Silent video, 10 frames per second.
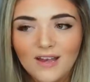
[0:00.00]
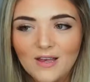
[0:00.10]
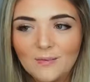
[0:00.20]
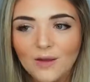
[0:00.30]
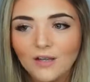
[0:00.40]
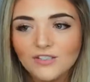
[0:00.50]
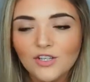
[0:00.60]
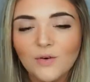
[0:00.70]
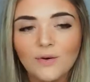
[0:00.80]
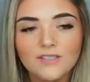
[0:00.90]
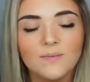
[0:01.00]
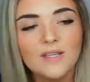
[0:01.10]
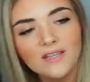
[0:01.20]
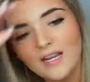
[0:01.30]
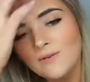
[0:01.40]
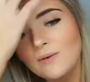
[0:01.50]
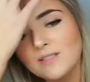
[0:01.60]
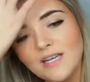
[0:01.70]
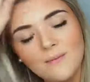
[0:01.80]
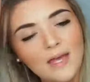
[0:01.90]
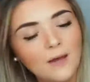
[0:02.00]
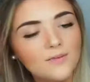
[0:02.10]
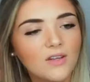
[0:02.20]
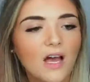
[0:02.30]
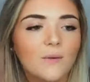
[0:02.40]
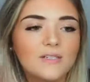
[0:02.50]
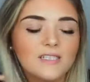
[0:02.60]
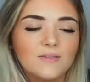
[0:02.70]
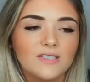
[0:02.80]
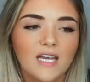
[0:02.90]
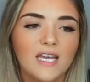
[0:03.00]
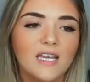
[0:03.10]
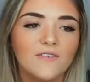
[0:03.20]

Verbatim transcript: Um, also, something that I read one time that helped a lot was it was like,